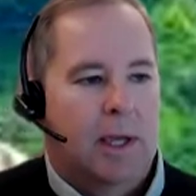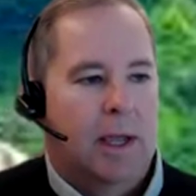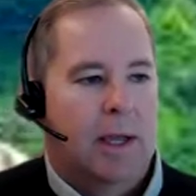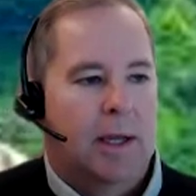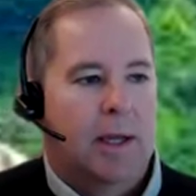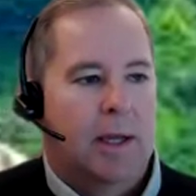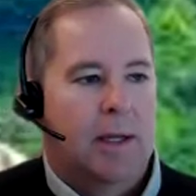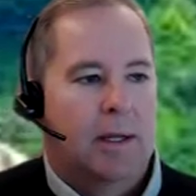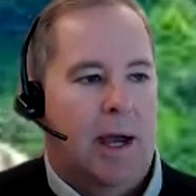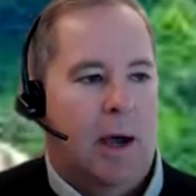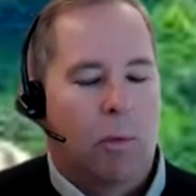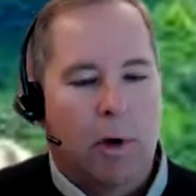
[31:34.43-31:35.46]
And
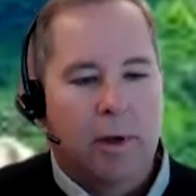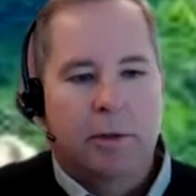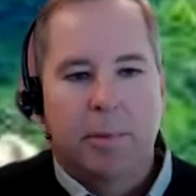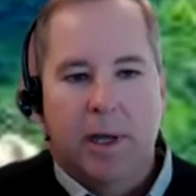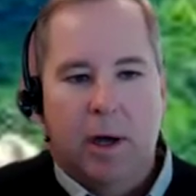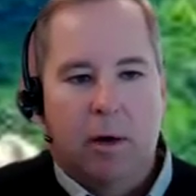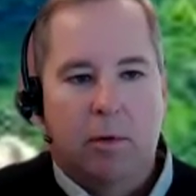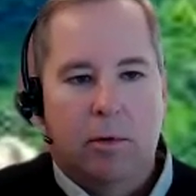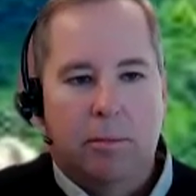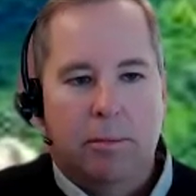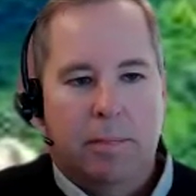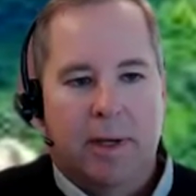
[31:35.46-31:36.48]
I want to be
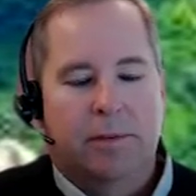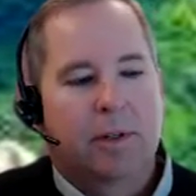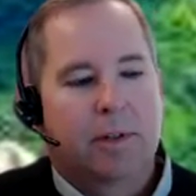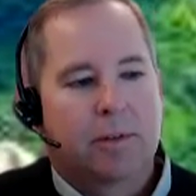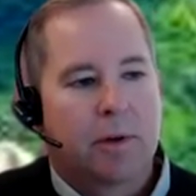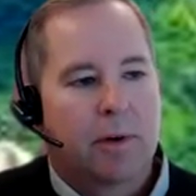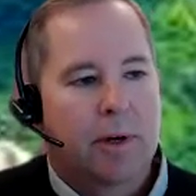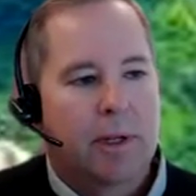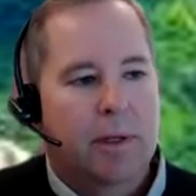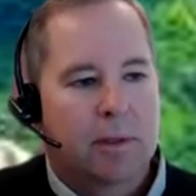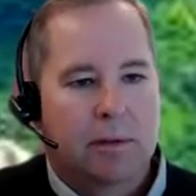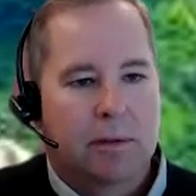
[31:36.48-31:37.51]
home by
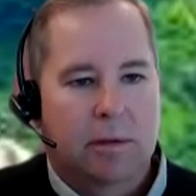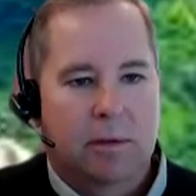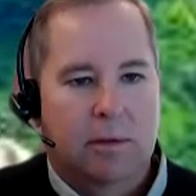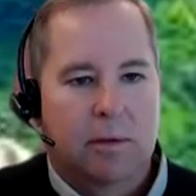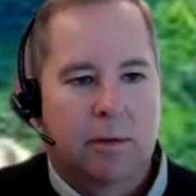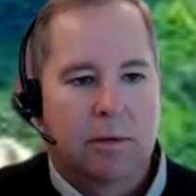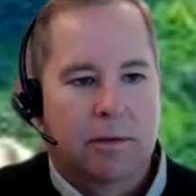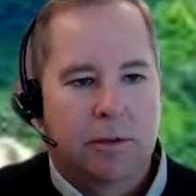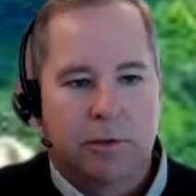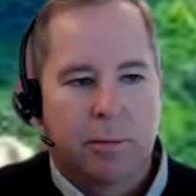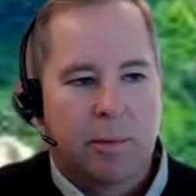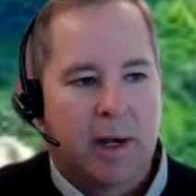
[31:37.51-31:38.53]
6:30,
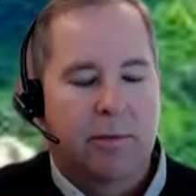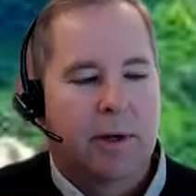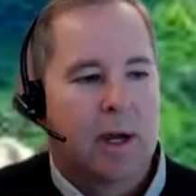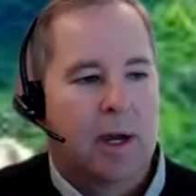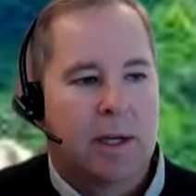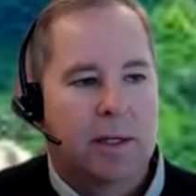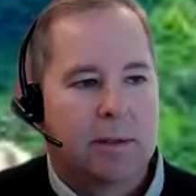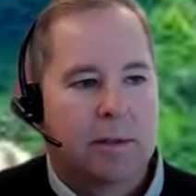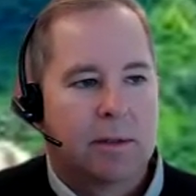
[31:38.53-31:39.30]
just about every night.